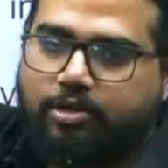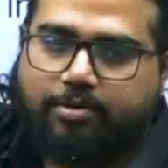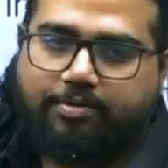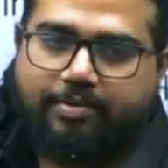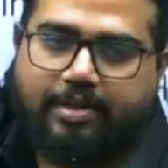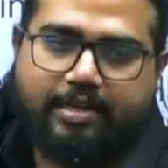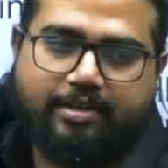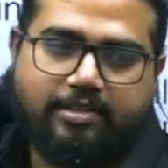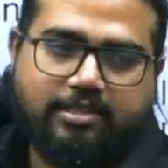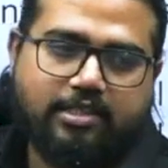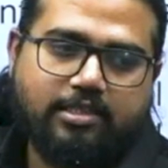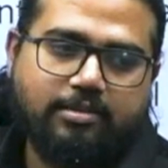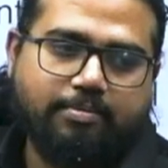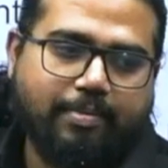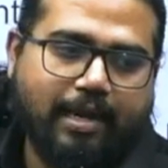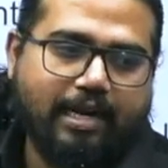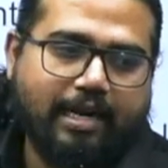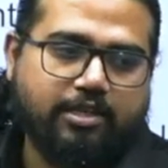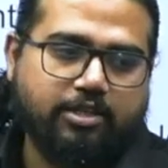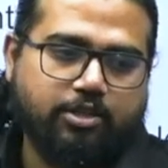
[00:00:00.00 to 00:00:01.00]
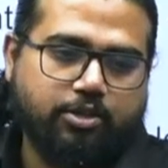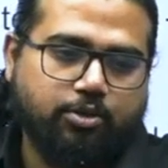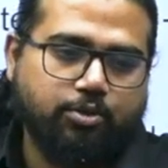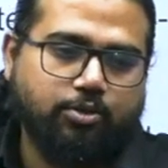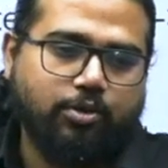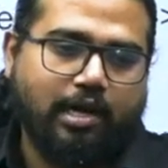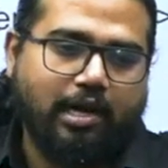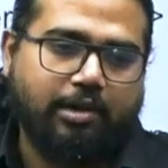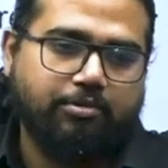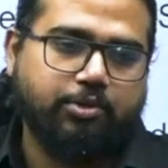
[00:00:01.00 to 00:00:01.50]
term variation, bank to
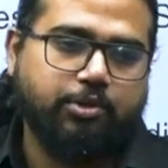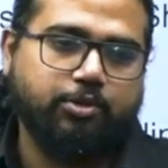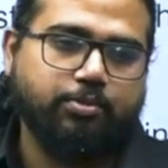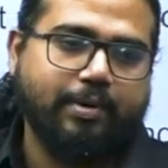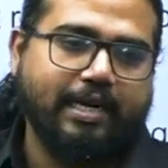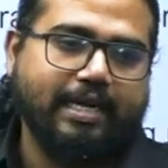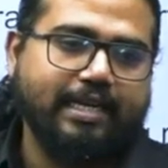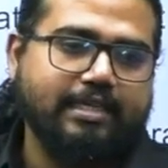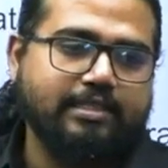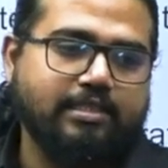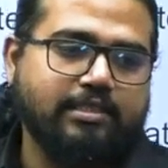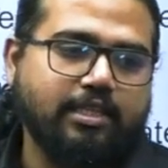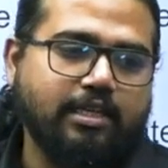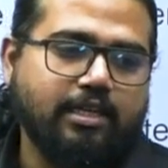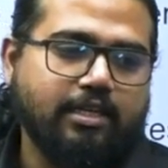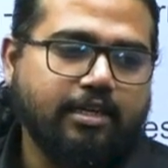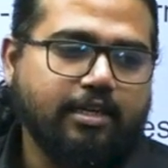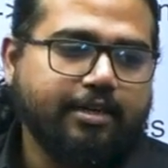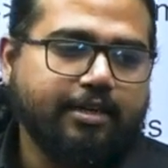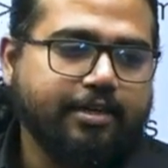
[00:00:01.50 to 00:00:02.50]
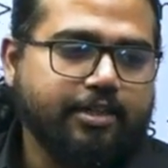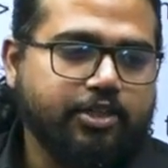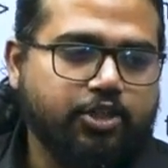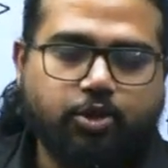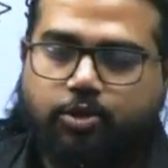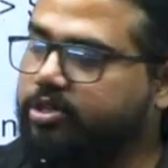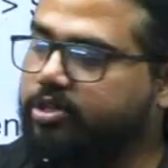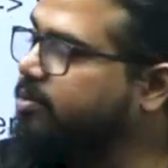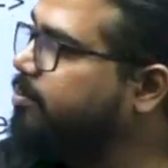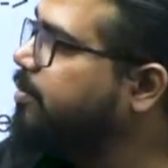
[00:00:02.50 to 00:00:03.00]
have to manage the
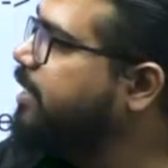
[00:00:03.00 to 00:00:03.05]
short term